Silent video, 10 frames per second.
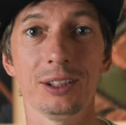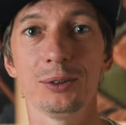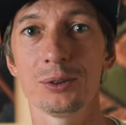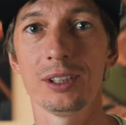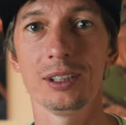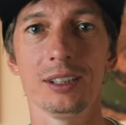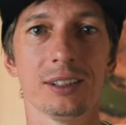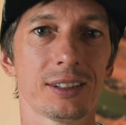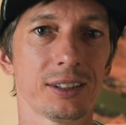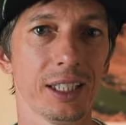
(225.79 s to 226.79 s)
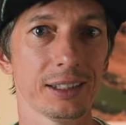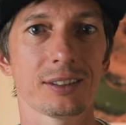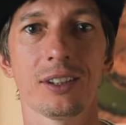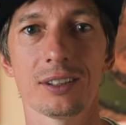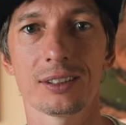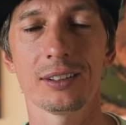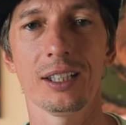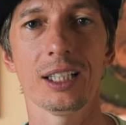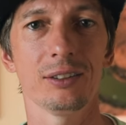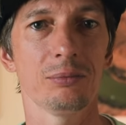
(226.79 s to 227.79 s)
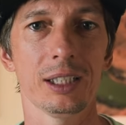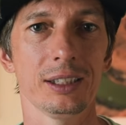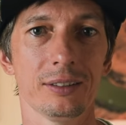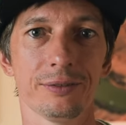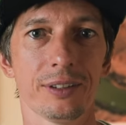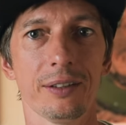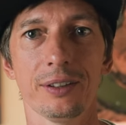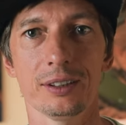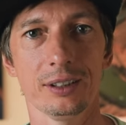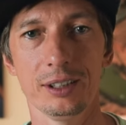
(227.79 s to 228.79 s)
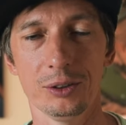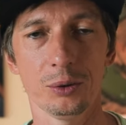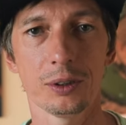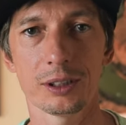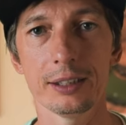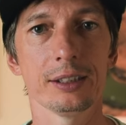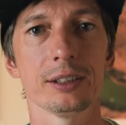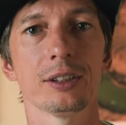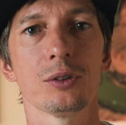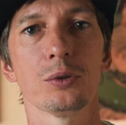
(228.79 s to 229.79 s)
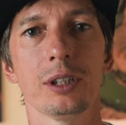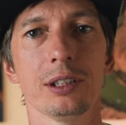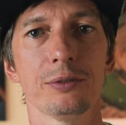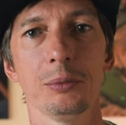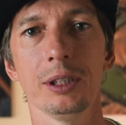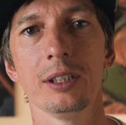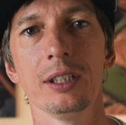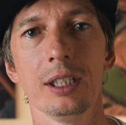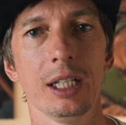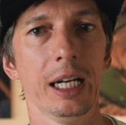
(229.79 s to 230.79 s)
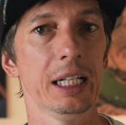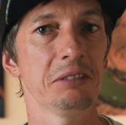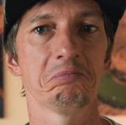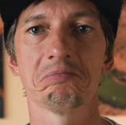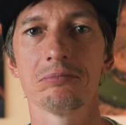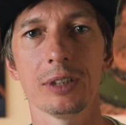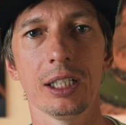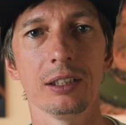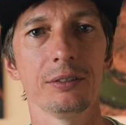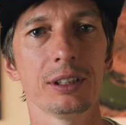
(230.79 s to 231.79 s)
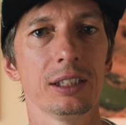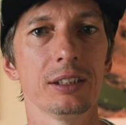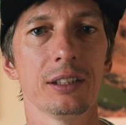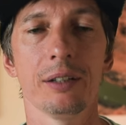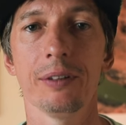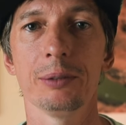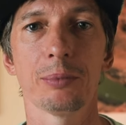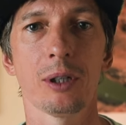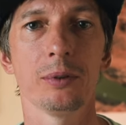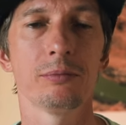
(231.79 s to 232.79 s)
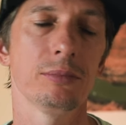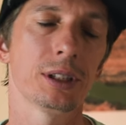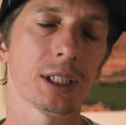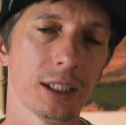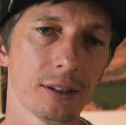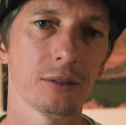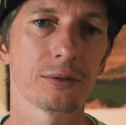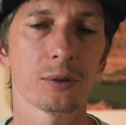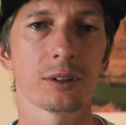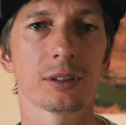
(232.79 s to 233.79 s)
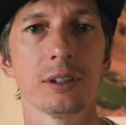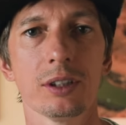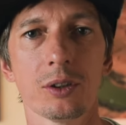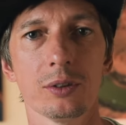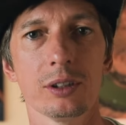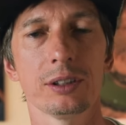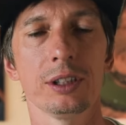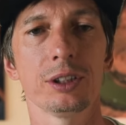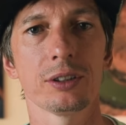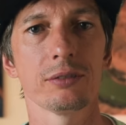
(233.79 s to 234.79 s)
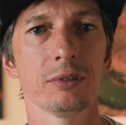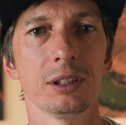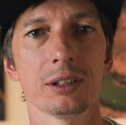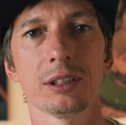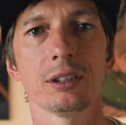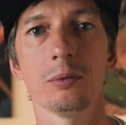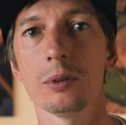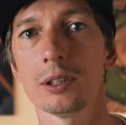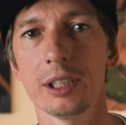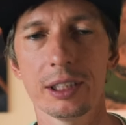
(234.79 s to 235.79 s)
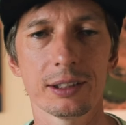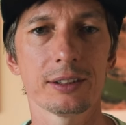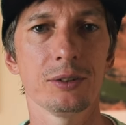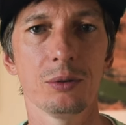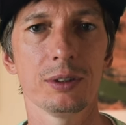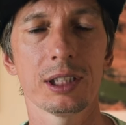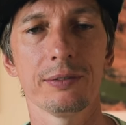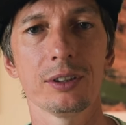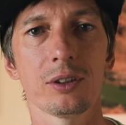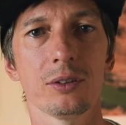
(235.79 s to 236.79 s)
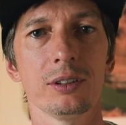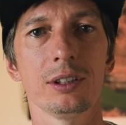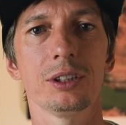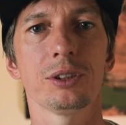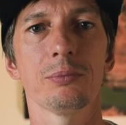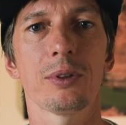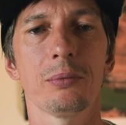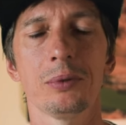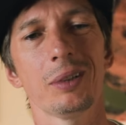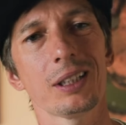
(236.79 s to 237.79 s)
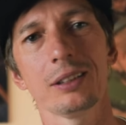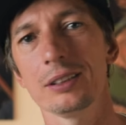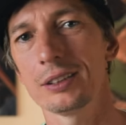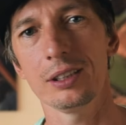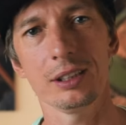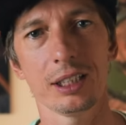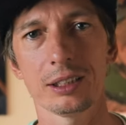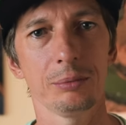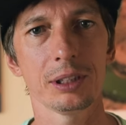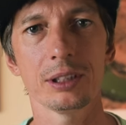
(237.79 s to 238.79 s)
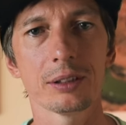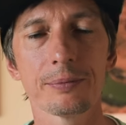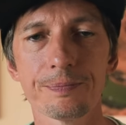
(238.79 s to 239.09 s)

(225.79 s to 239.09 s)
Usually these tents cost a lot of money, 500 and over. This is a good tent for me and I love it. I didn't have any problem besides, of course, condensation. With the single wall tents, you always have the condensation problem, but it's really not a big deal.